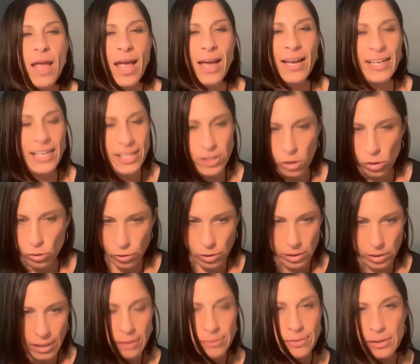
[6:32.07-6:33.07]
And he's
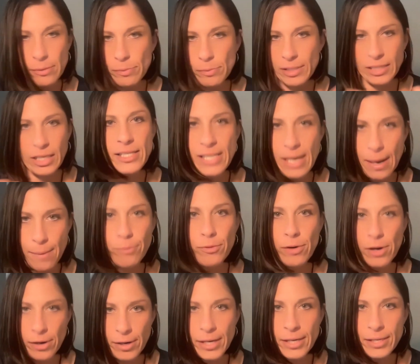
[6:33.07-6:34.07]
also
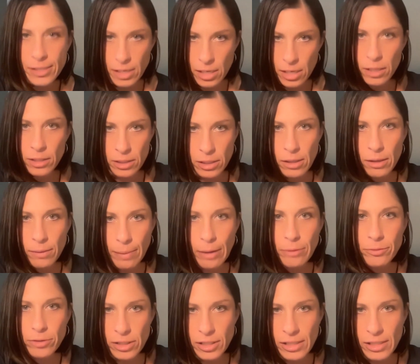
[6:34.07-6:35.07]
contemporary to
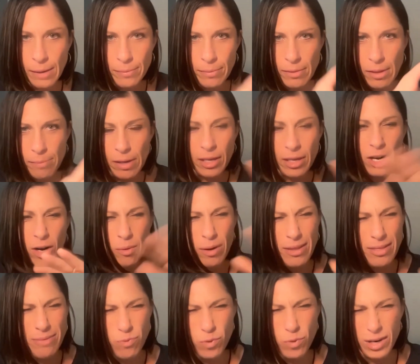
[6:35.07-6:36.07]
about the same.
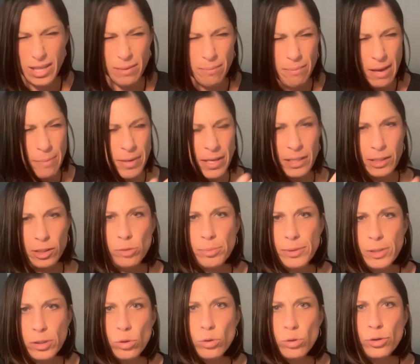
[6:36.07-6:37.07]
One of them may be a little
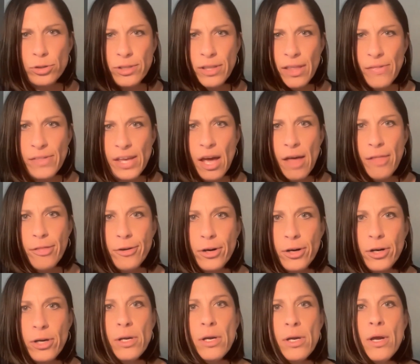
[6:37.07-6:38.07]
bit older than the
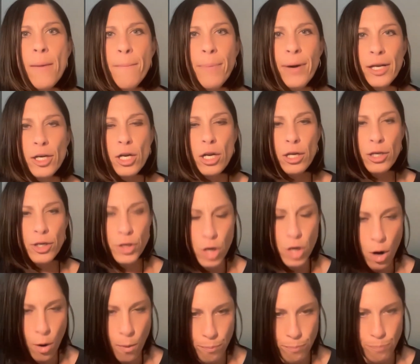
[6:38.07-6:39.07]
other, but
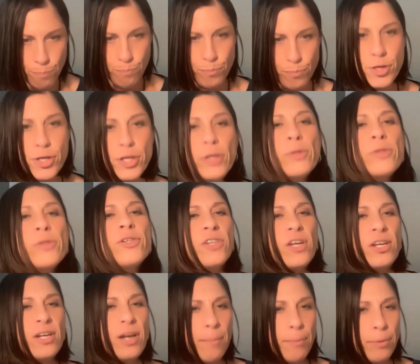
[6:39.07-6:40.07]
produced
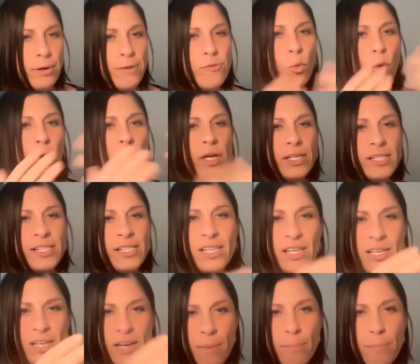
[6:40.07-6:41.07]
a number of works
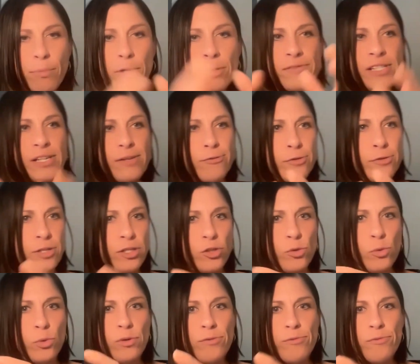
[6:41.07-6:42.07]
in a number of different
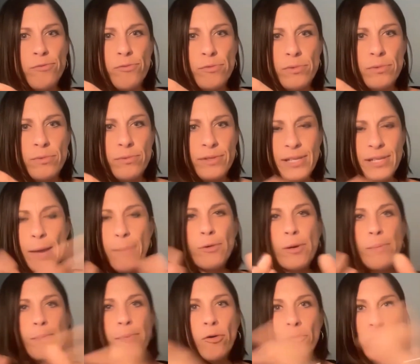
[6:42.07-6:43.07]
sort of
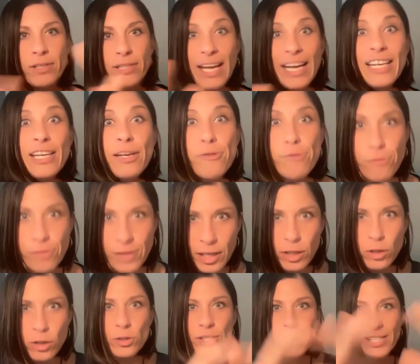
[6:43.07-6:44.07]
separate but related
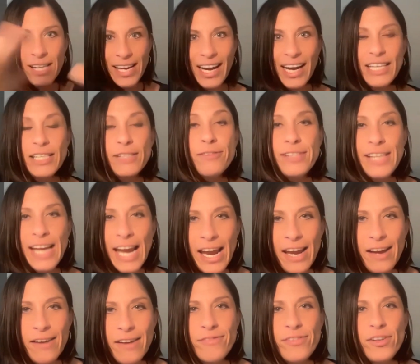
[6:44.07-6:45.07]
fields that kind of
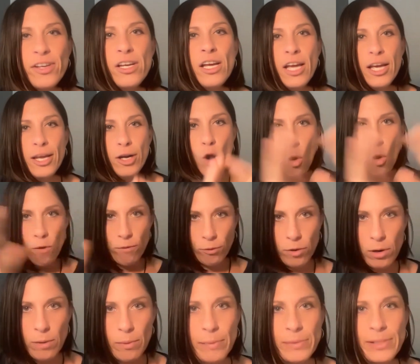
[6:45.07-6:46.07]
gave
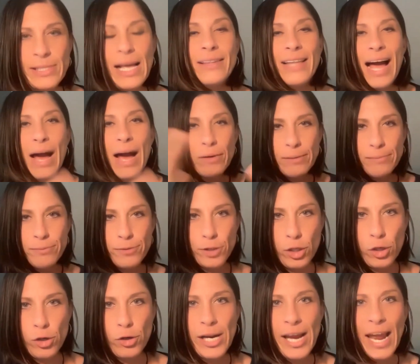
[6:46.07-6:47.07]
allowed him
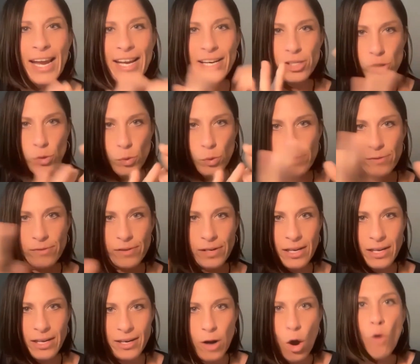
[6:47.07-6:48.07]
to create sort of
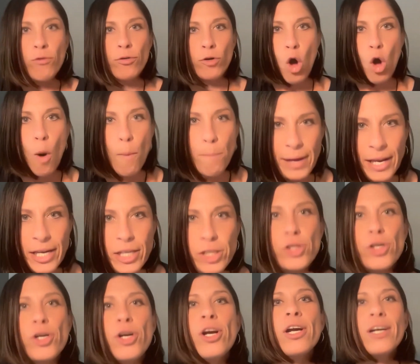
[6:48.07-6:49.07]
an overall
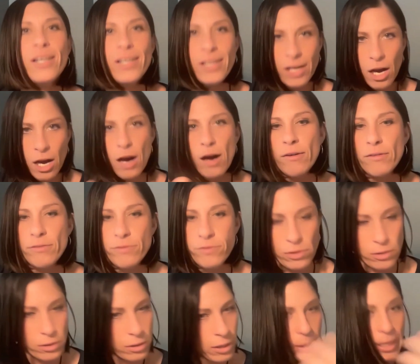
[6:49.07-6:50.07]
picture of,
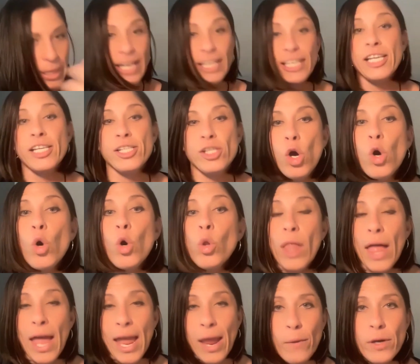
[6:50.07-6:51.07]
in his
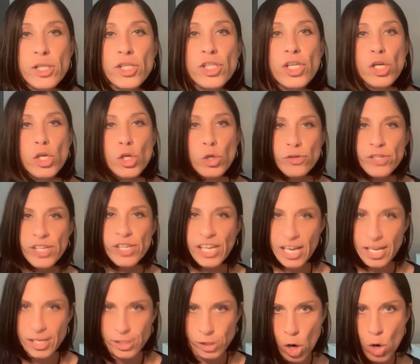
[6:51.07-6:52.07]
own language and using
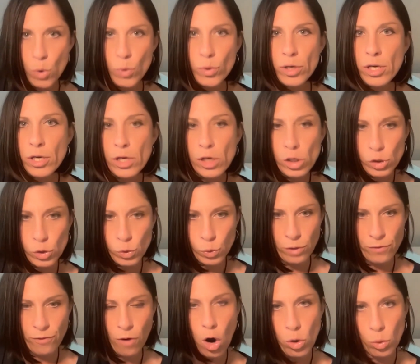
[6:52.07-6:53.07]
his own
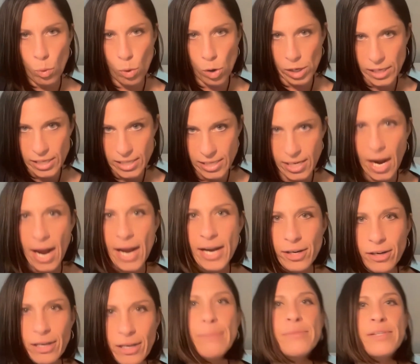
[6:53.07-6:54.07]
sort of artwork and
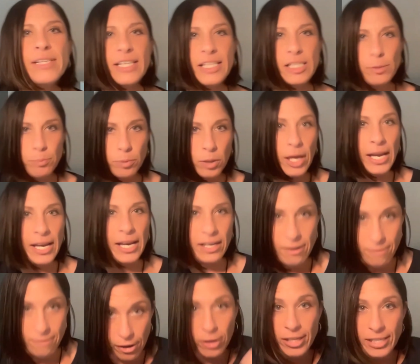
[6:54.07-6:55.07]
diagrams,
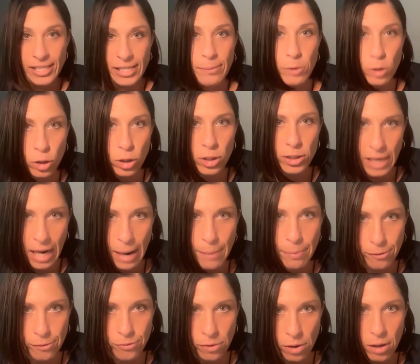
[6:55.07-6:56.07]
explain a very similar type
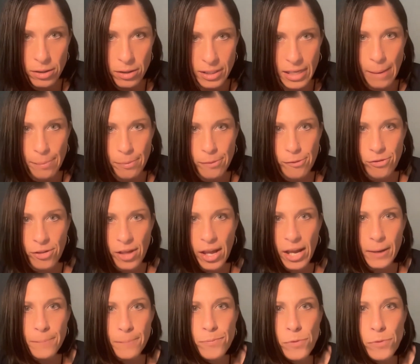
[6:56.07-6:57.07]
of thing.